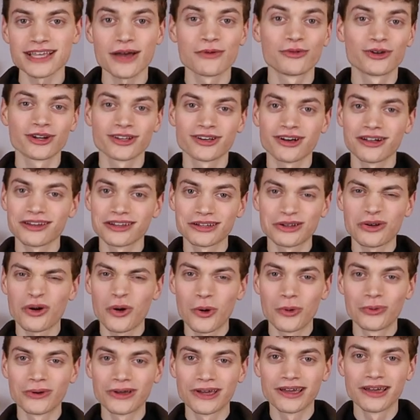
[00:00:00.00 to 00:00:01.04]
I wouldn't call it a
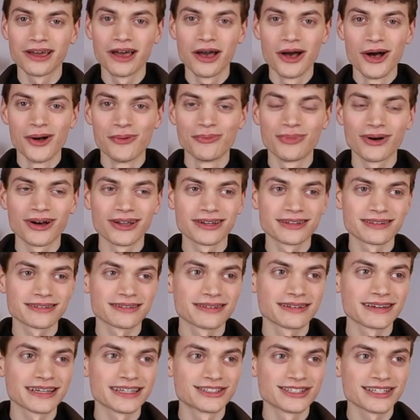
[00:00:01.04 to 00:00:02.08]
hobby,
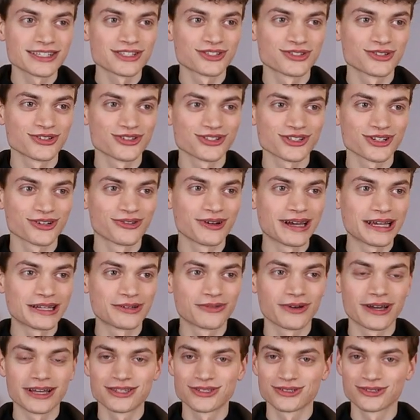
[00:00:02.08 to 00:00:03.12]
but it is just a great
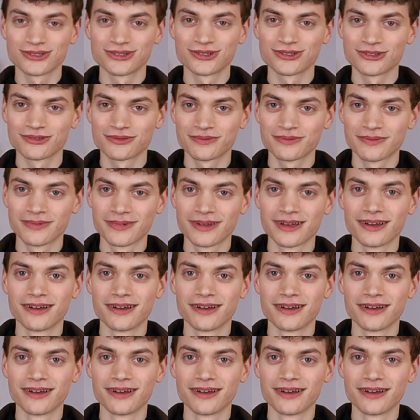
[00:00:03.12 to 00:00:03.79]
way to,